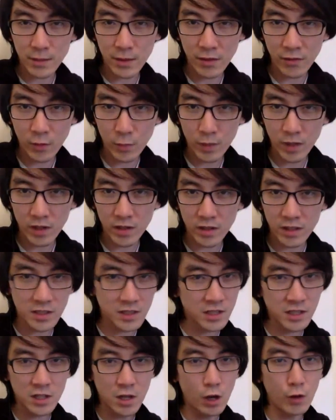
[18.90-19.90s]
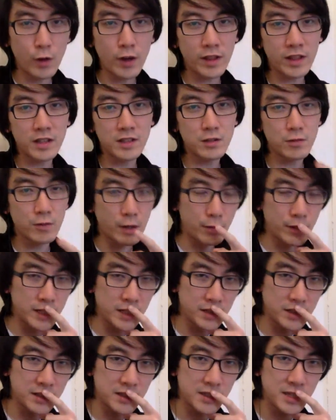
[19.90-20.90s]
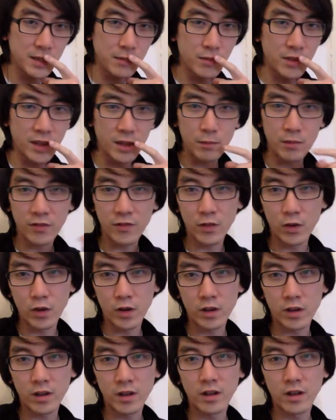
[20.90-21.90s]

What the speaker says: I've appeared? Oh wait, that's right. We did the Steam thing before.